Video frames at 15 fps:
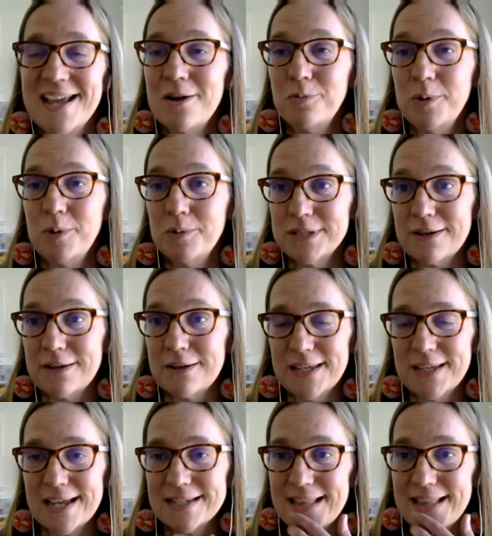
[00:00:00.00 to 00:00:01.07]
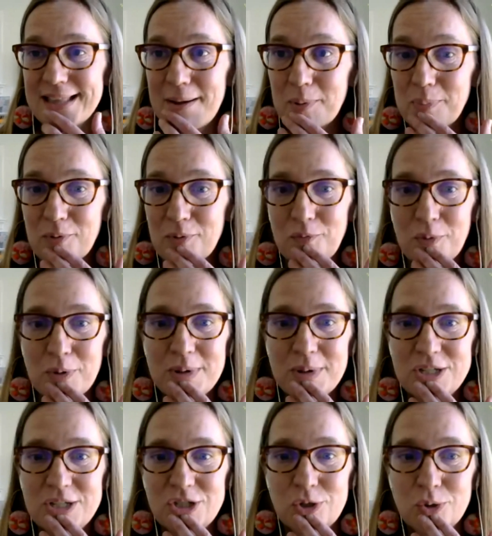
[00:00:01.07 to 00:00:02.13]
We will definitely get to that. But before we
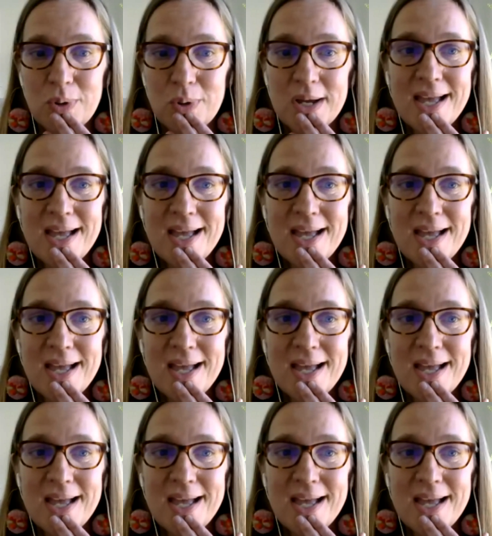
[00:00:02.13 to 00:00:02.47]
do,